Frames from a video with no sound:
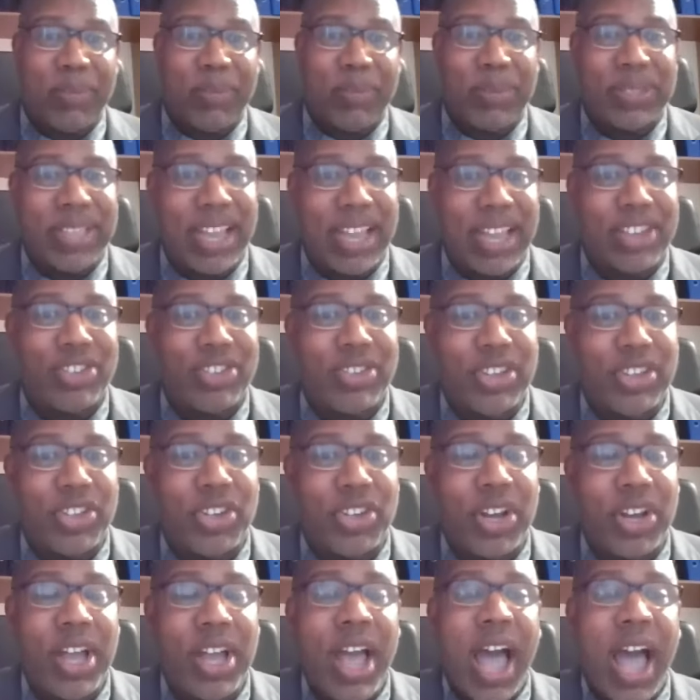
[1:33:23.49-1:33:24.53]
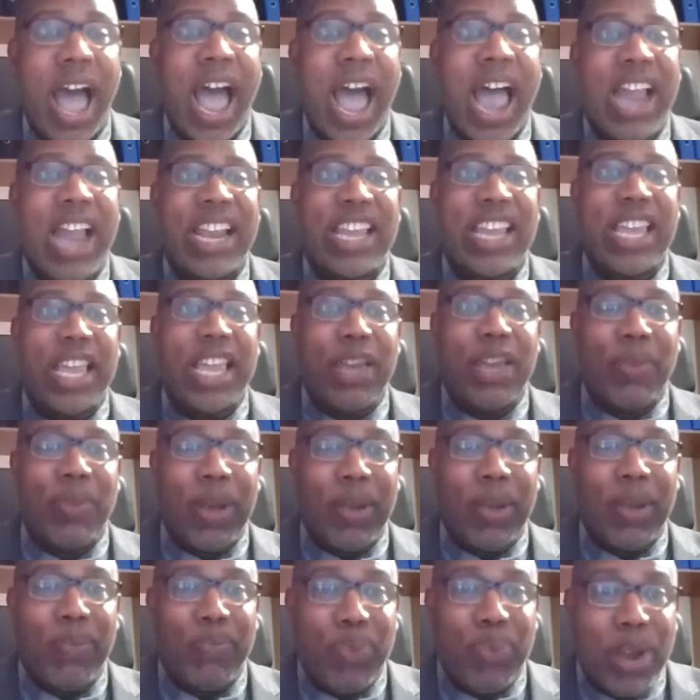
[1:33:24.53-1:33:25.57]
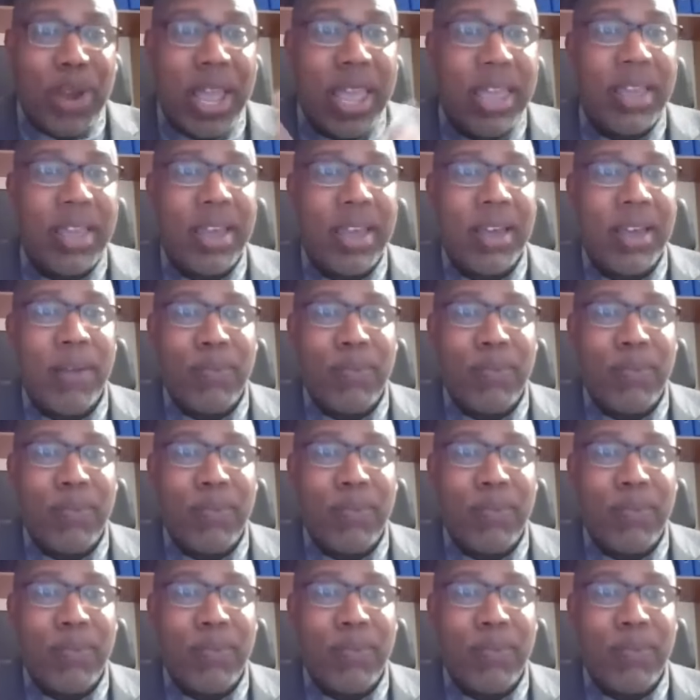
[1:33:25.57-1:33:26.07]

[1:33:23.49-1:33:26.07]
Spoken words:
I'm a science teacher, and he will pray,